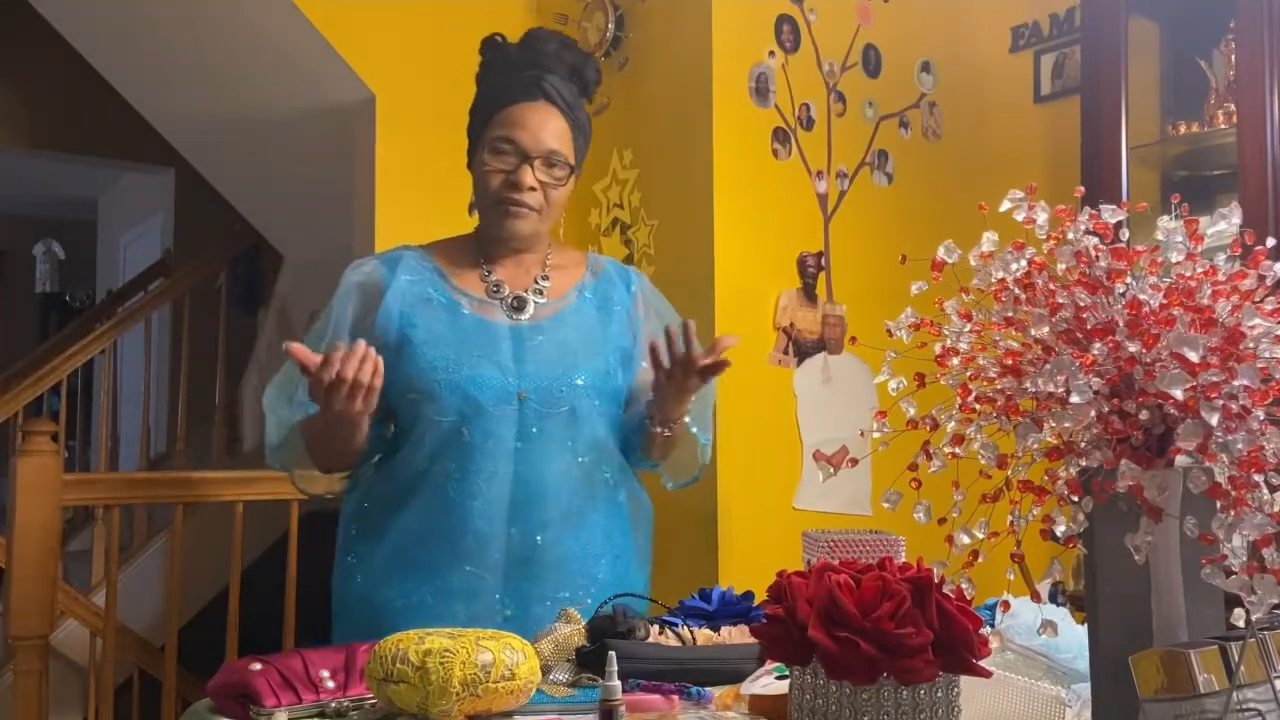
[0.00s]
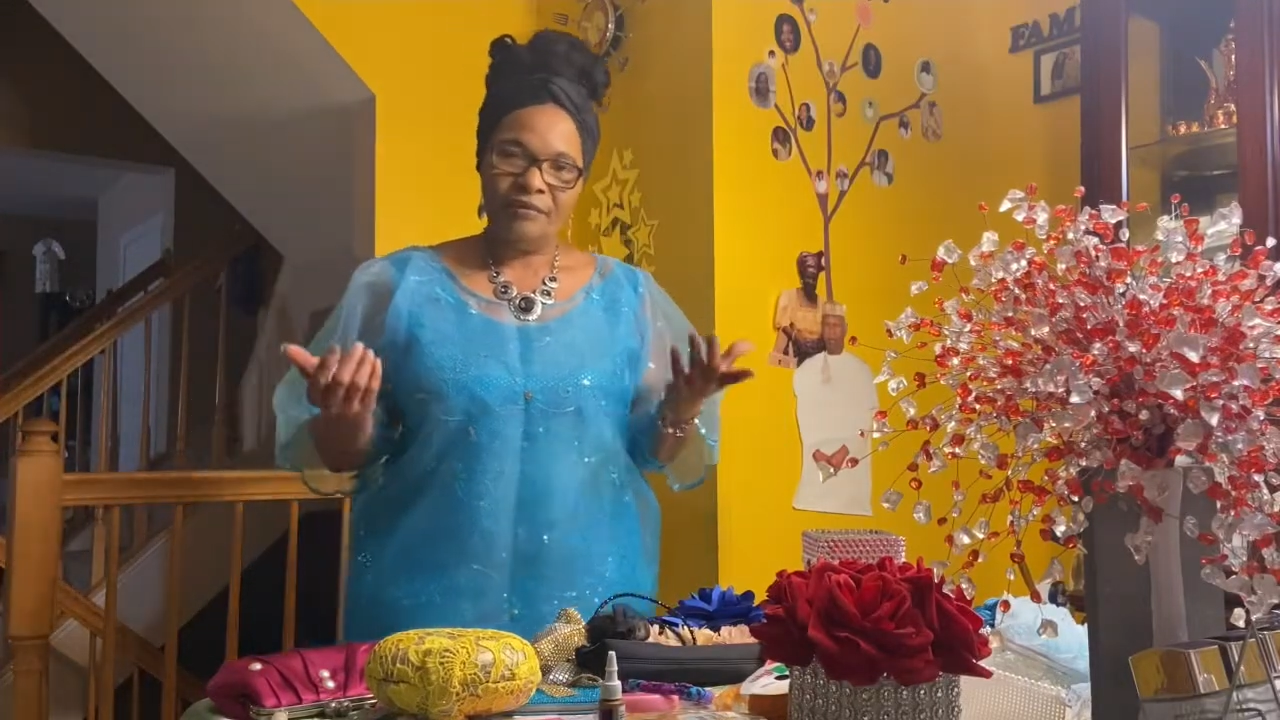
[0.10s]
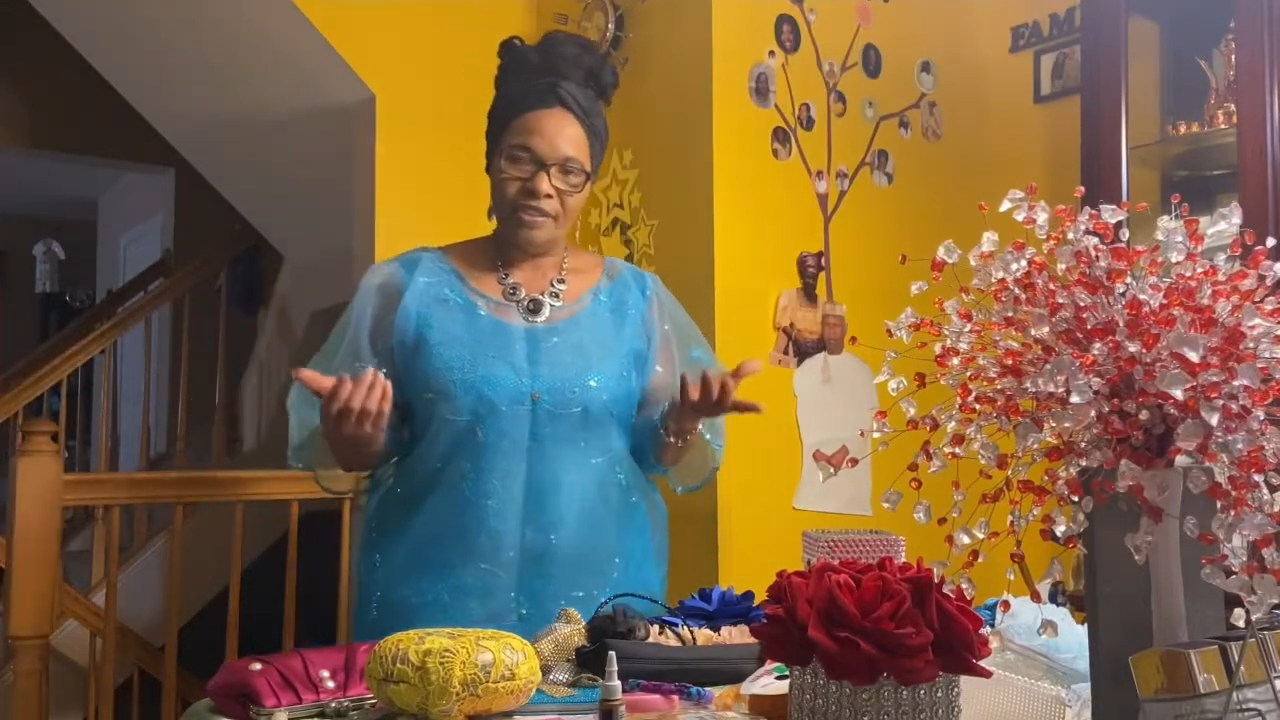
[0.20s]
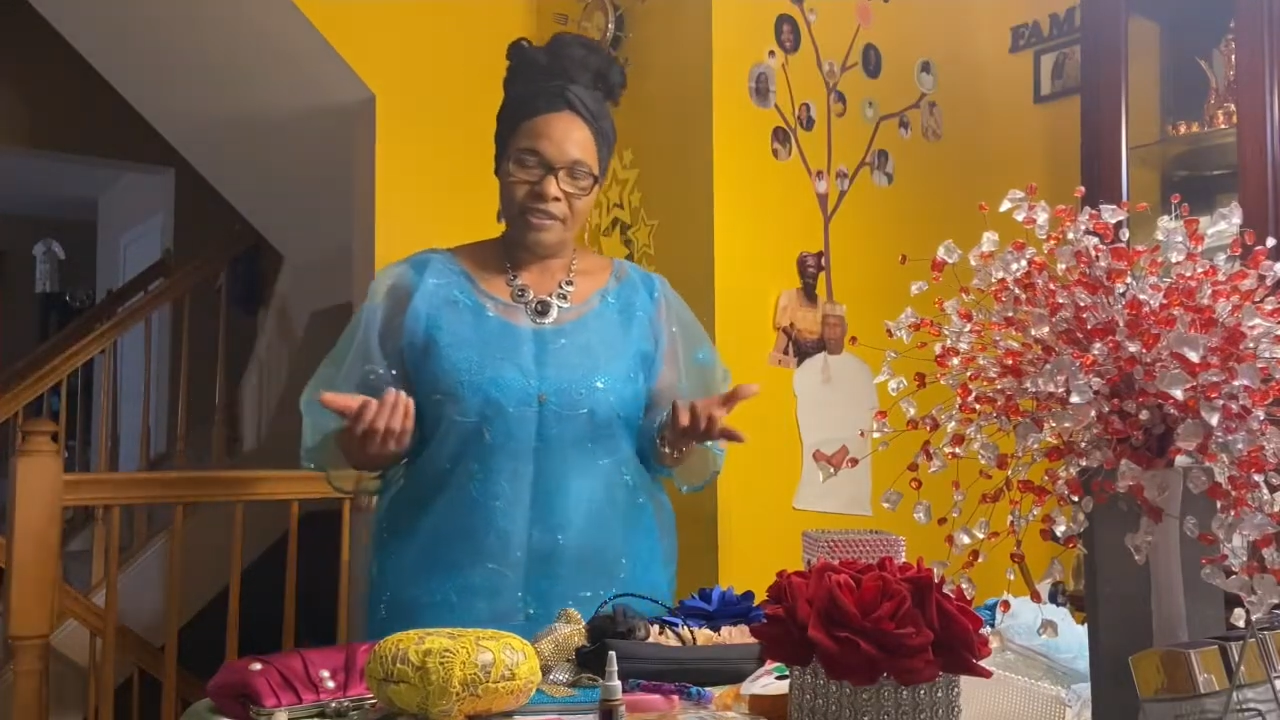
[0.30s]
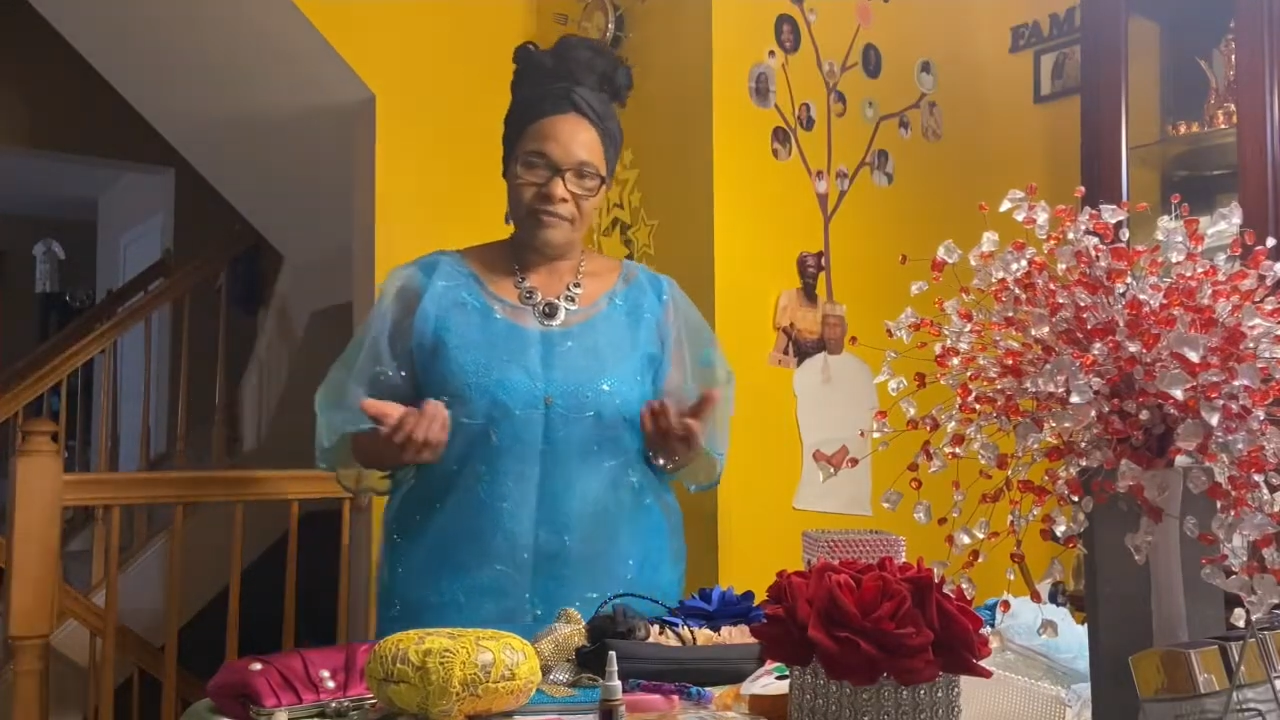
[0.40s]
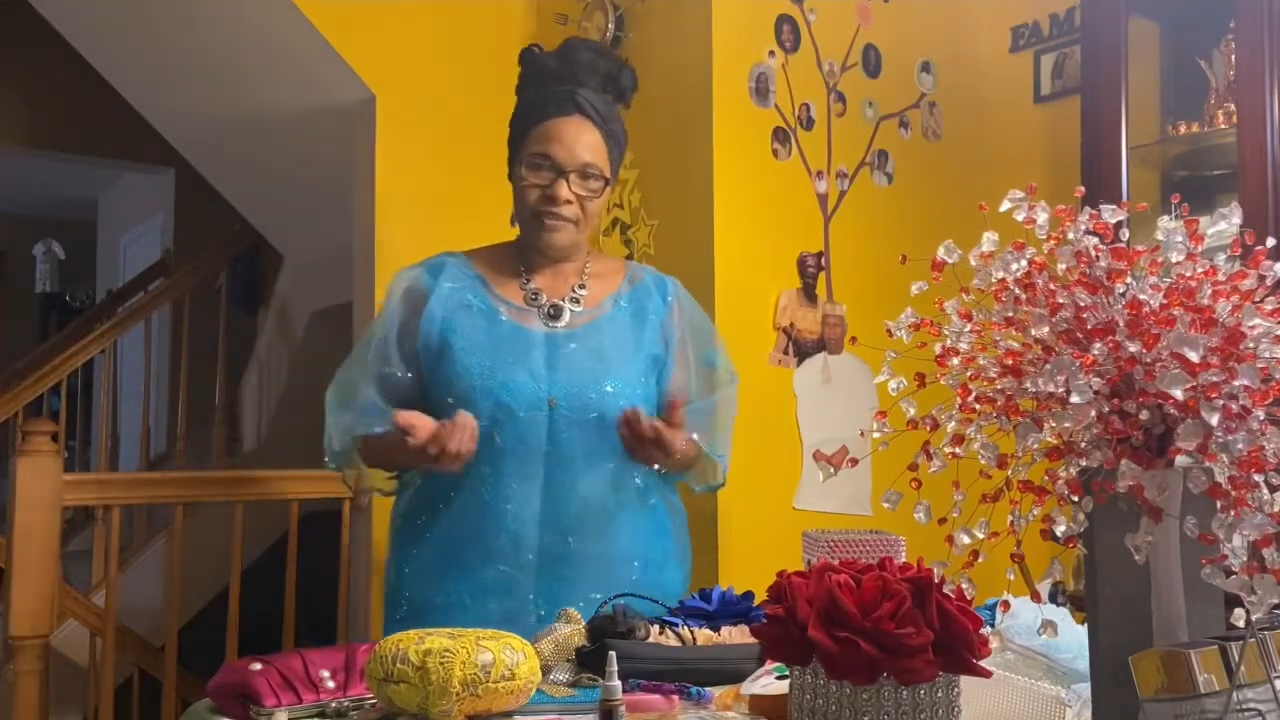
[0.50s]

Creative